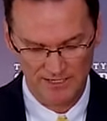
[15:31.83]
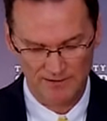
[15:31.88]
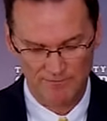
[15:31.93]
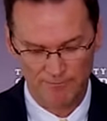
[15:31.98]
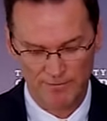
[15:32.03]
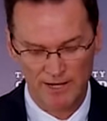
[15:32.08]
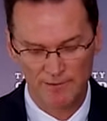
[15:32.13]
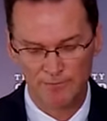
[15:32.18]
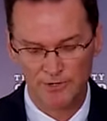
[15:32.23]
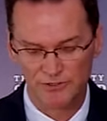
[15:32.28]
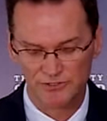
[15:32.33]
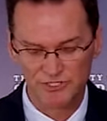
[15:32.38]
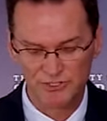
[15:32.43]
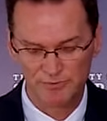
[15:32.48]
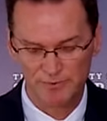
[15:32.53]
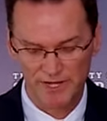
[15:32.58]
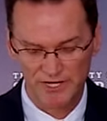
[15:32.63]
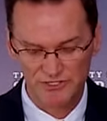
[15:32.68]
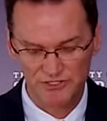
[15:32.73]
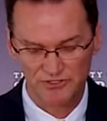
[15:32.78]
My most
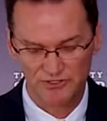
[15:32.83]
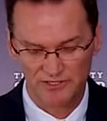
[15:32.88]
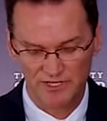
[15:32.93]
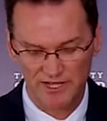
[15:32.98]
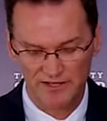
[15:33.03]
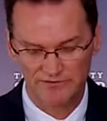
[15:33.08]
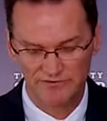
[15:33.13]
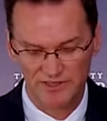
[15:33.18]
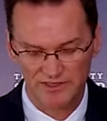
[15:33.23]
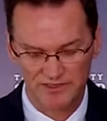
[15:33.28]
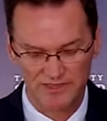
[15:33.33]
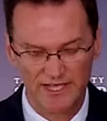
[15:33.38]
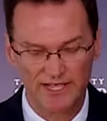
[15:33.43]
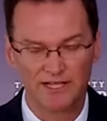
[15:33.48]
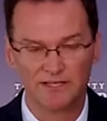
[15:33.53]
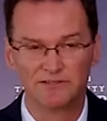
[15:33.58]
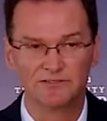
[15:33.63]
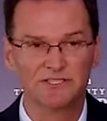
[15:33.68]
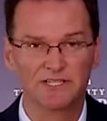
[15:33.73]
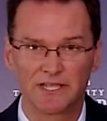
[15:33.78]
special love and
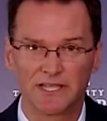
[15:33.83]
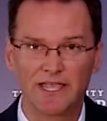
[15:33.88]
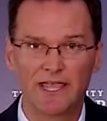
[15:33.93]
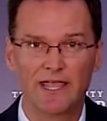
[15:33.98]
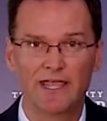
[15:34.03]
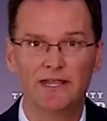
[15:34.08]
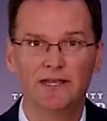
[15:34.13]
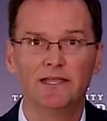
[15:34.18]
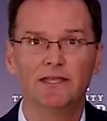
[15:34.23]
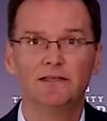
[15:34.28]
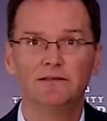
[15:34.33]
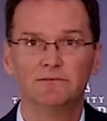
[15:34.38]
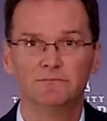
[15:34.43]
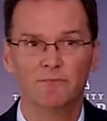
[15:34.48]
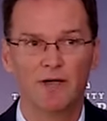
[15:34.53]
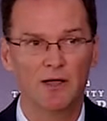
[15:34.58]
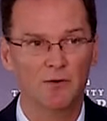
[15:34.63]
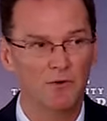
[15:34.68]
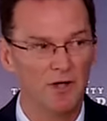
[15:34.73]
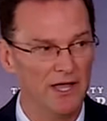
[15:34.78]
thanks to Katie,
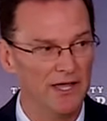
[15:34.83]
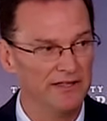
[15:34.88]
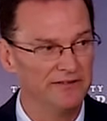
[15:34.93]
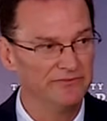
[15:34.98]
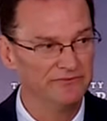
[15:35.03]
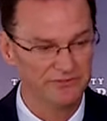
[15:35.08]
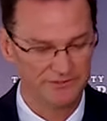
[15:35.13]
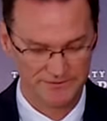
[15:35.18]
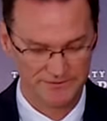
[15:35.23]
my wife,